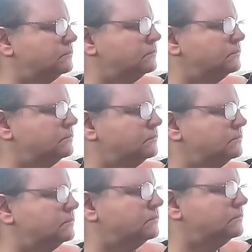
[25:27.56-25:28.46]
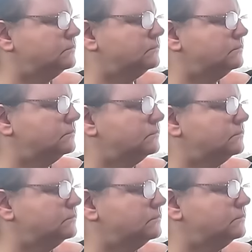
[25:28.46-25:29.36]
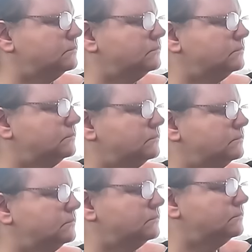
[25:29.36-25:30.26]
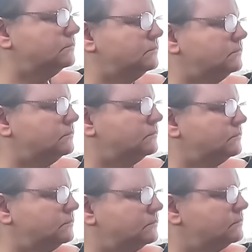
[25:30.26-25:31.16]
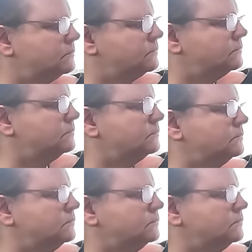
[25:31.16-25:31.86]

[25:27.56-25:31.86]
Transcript: The person shown says nothing.